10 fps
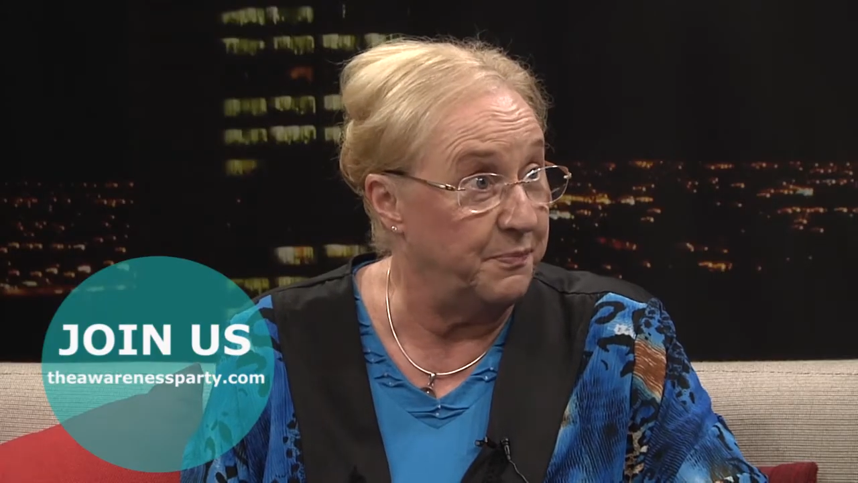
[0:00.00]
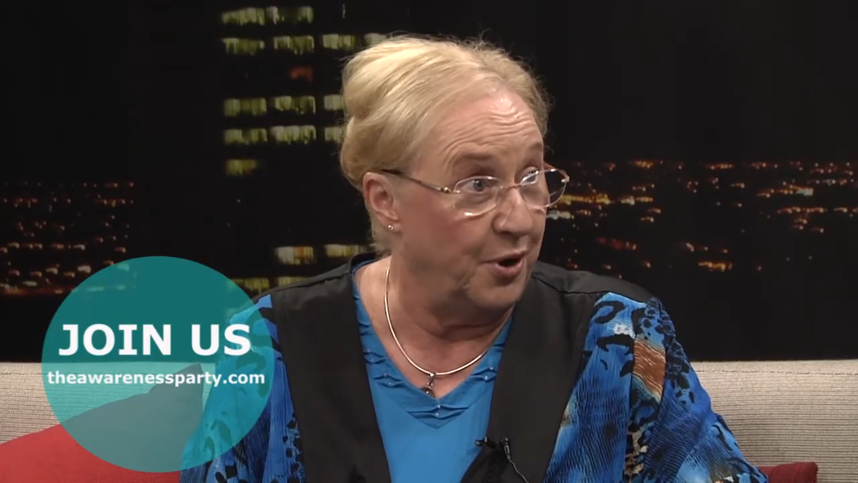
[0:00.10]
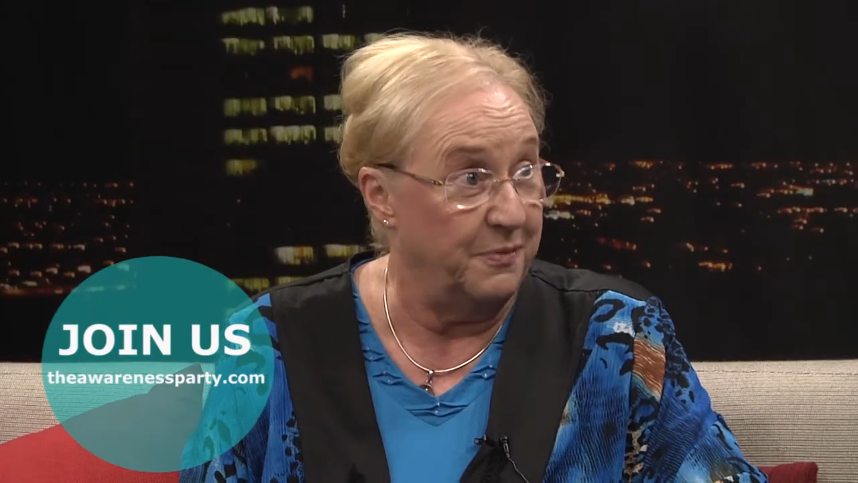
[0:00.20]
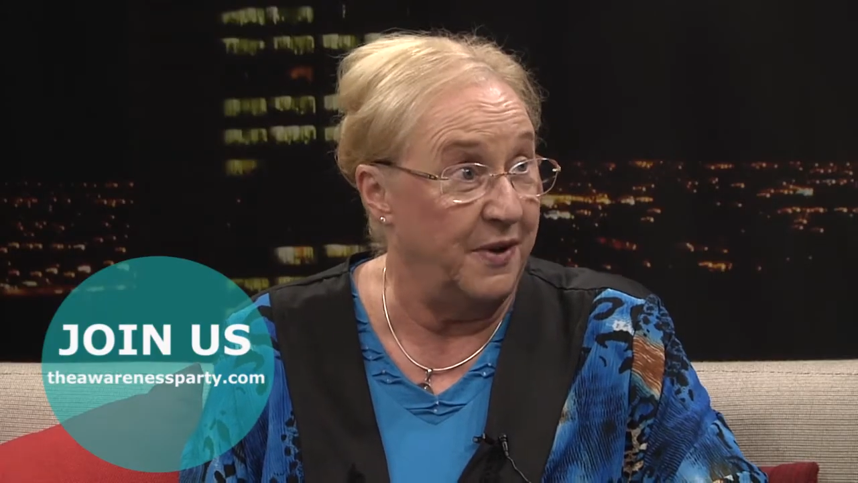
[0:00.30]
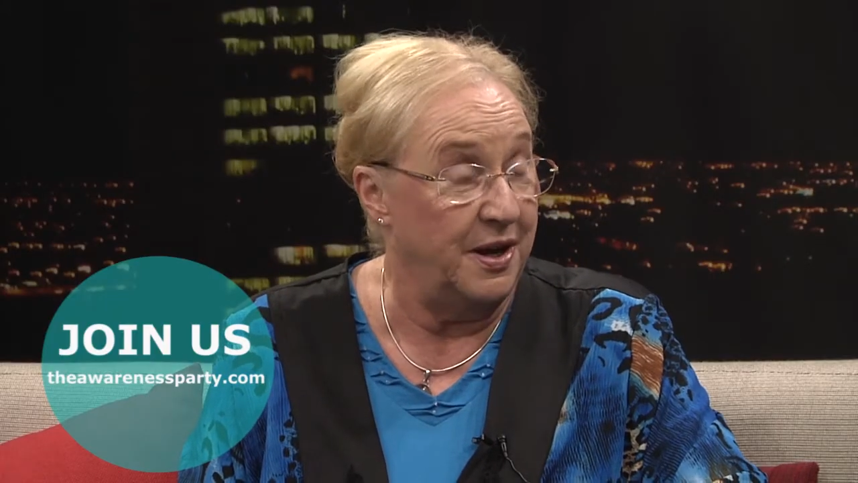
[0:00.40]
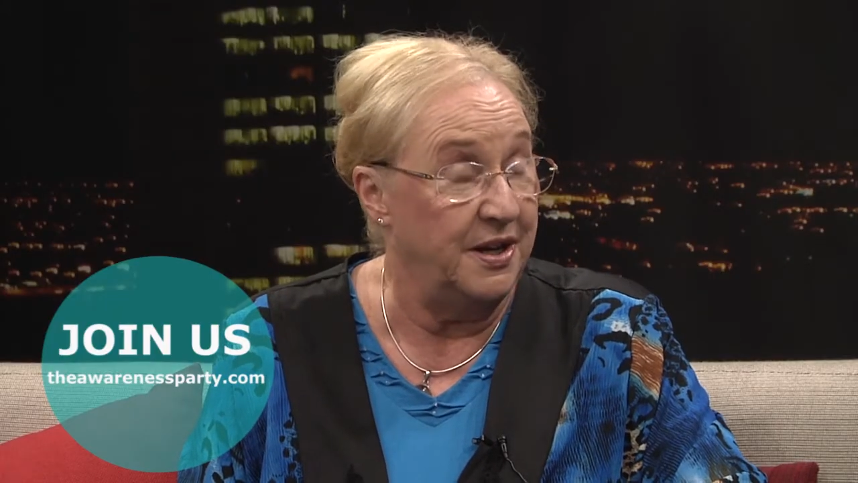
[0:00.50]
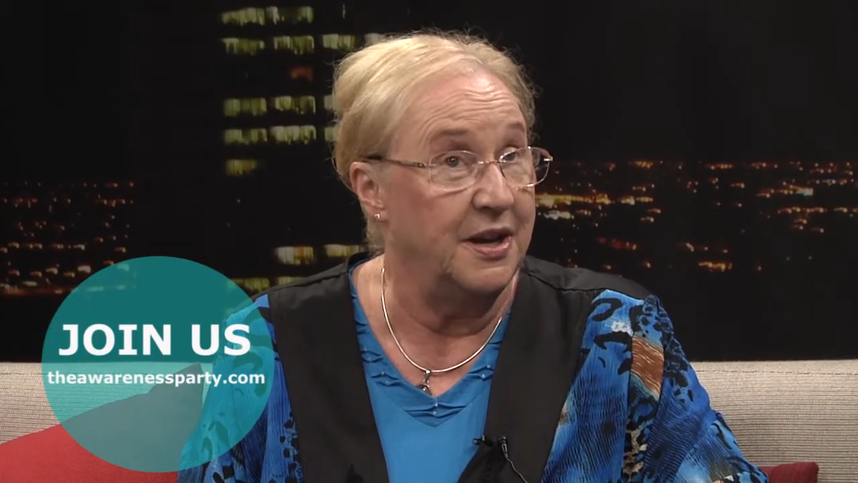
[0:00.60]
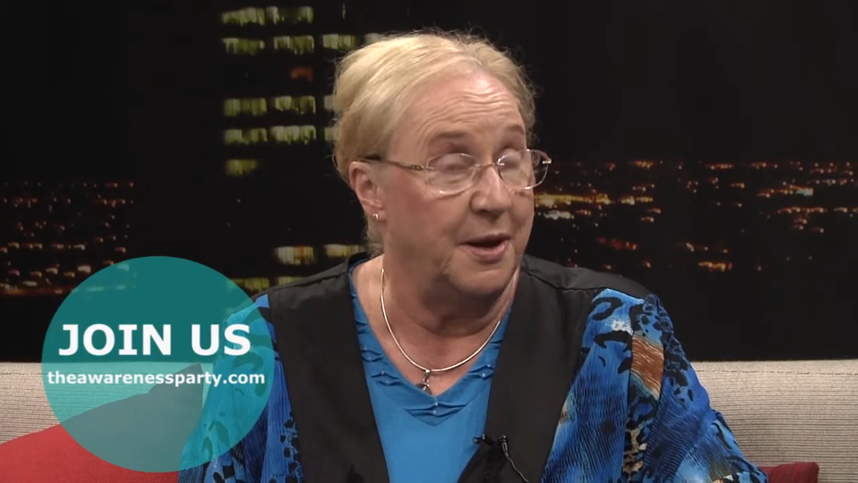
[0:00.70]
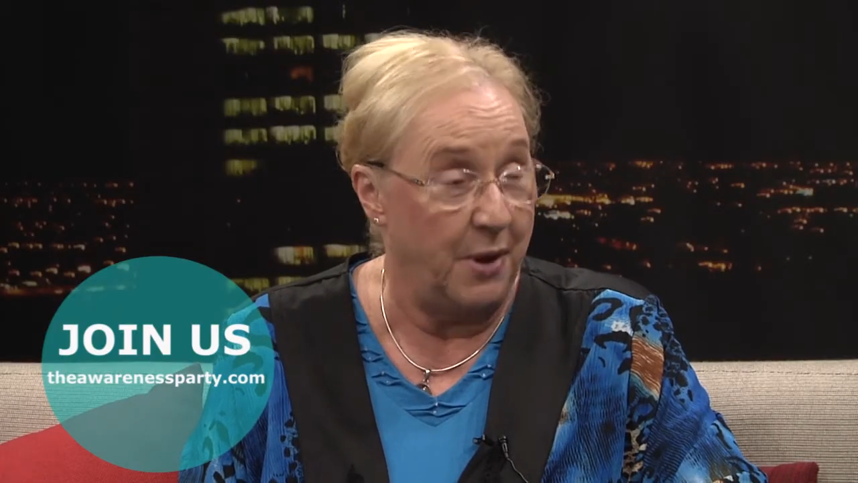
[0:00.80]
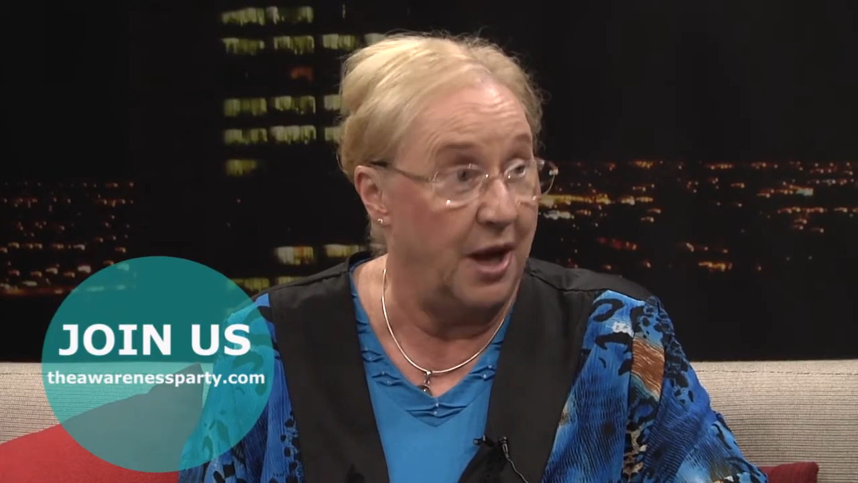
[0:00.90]

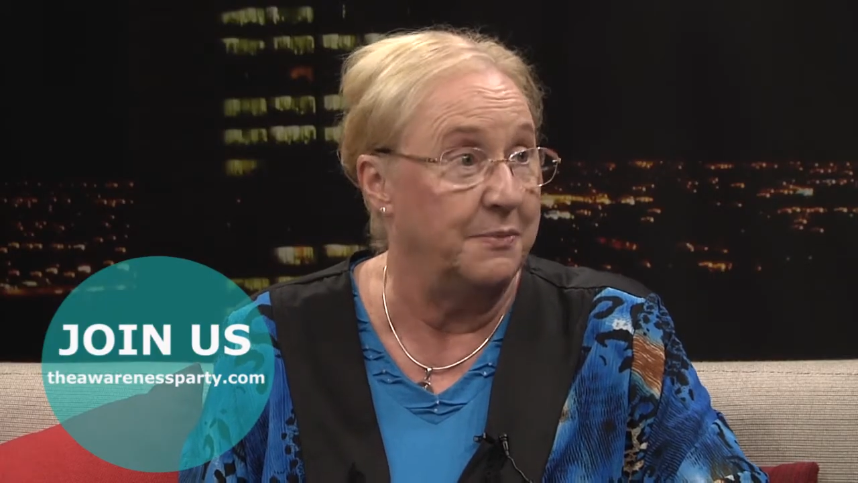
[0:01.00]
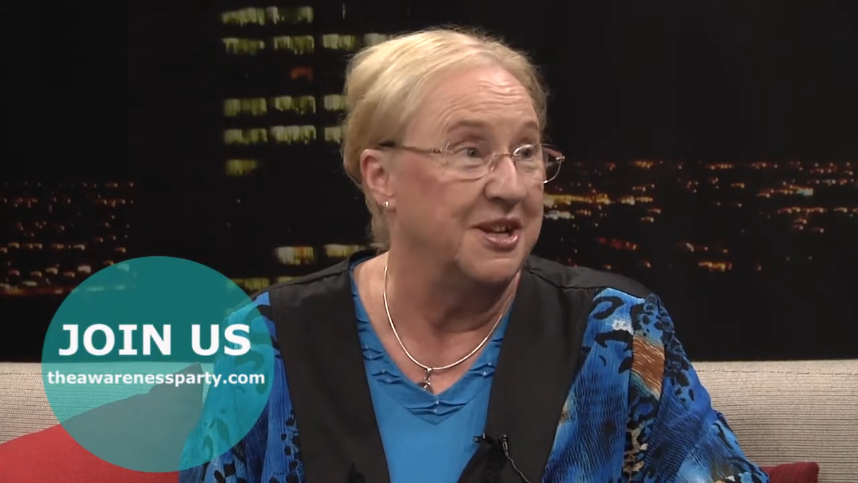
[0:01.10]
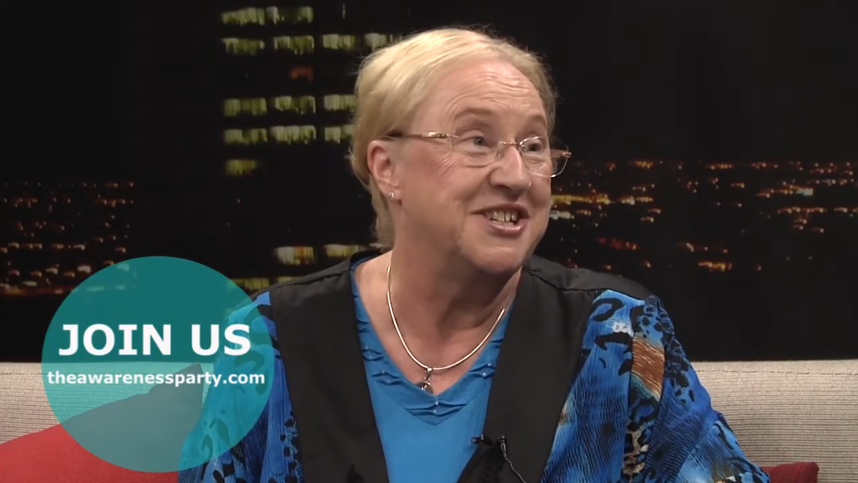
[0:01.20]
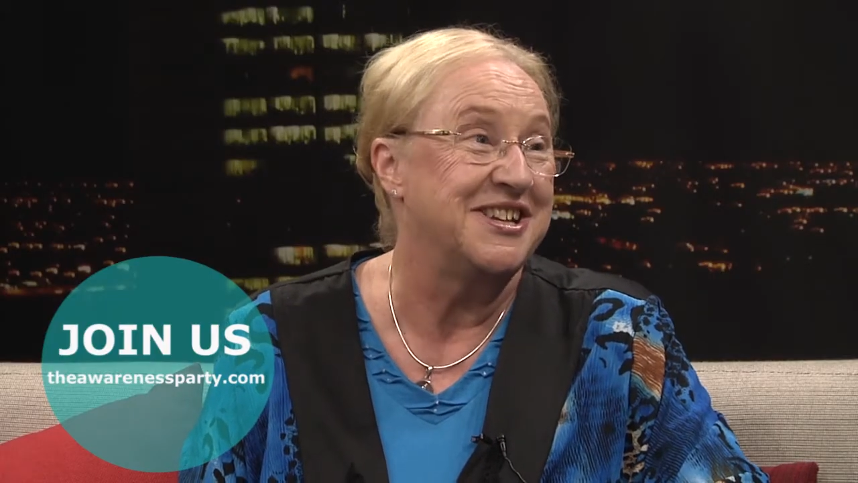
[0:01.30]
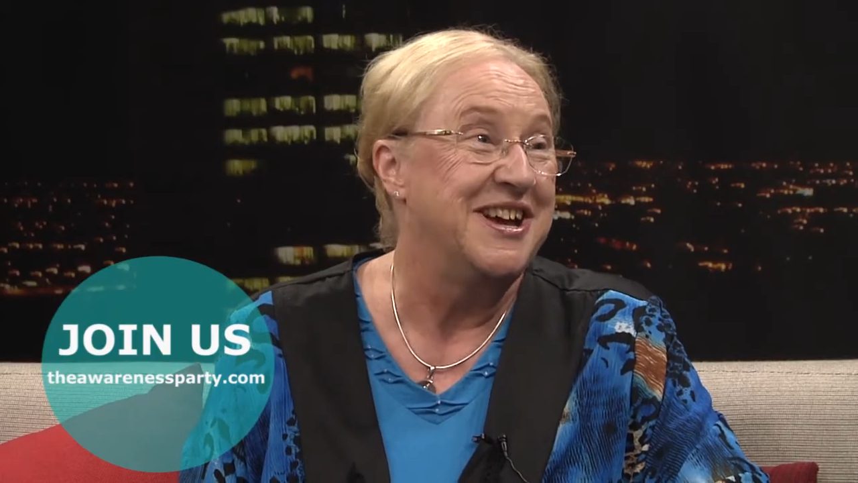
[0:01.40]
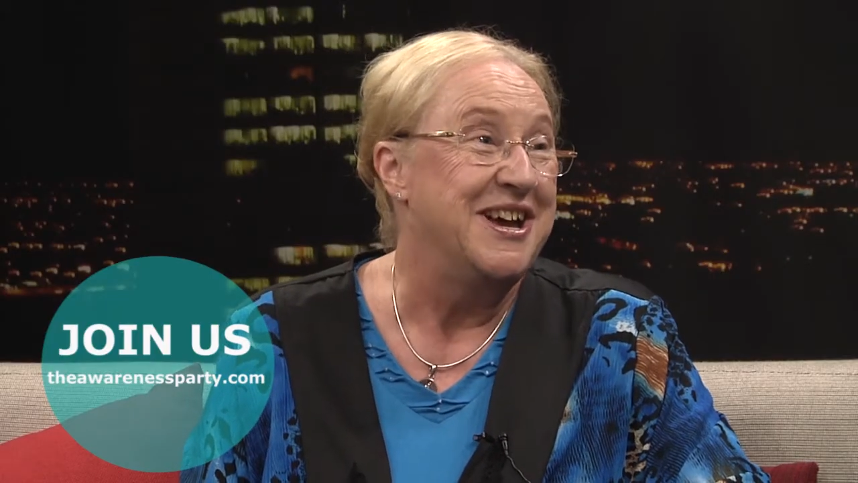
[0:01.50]
Parliament.